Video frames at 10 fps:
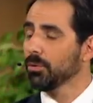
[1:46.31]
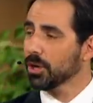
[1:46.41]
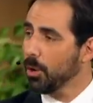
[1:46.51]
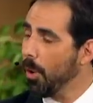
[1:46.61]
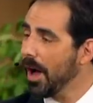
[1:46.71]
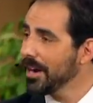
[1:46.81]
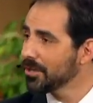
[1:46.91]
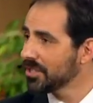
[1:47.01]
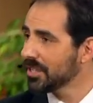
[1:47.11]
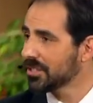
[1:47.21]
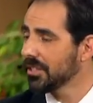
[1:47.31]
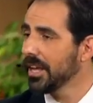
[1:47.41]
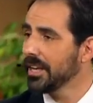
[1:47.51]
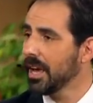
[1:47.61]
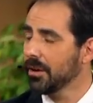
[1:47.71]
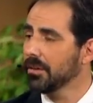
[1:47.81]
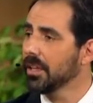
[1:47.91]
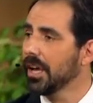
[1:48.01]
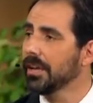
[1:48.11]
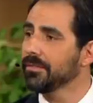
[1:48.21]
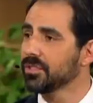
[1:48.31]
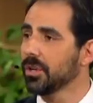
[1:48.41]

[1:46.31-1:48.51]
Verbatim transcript: requires us to lay down our lives.